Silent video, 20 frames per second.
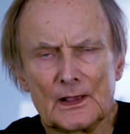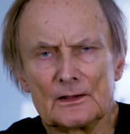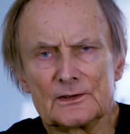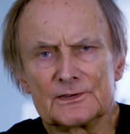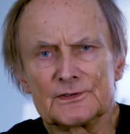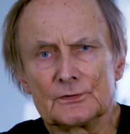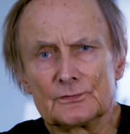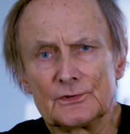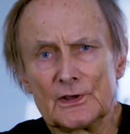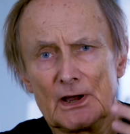
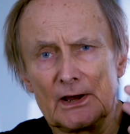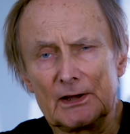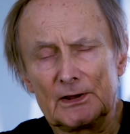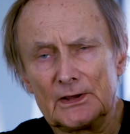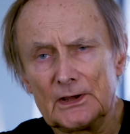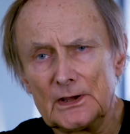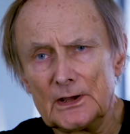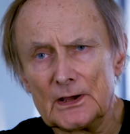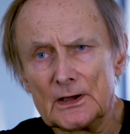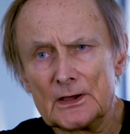So the
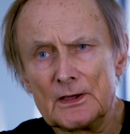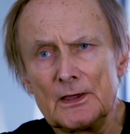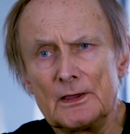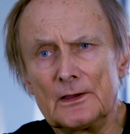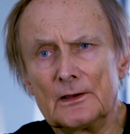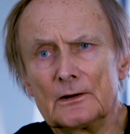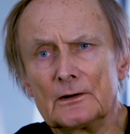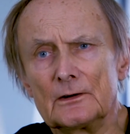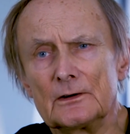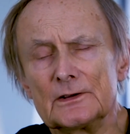idea
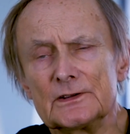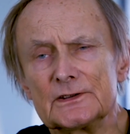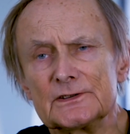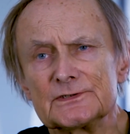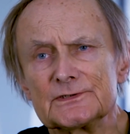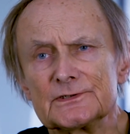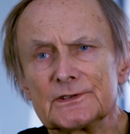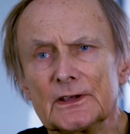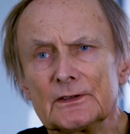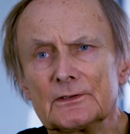here
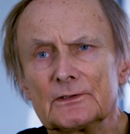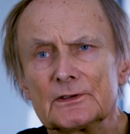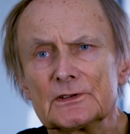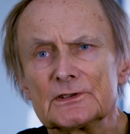is that